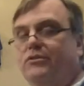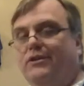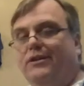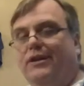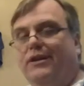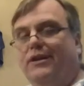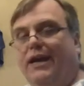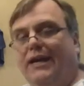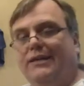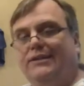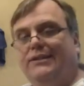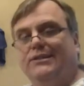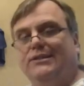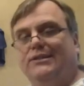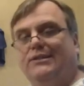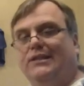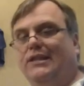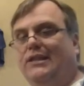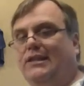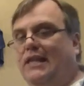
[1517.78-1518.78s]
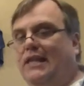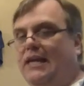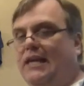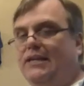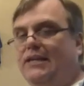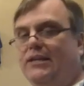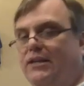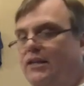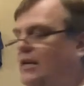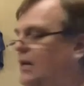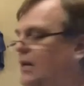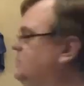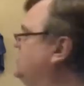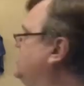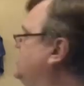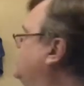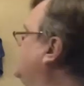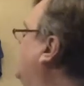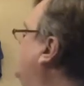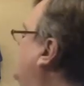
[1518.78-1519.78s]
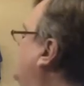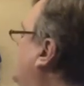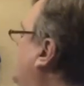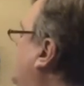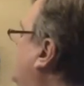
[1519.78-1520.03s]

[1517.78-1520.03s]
X is the data that I'm sending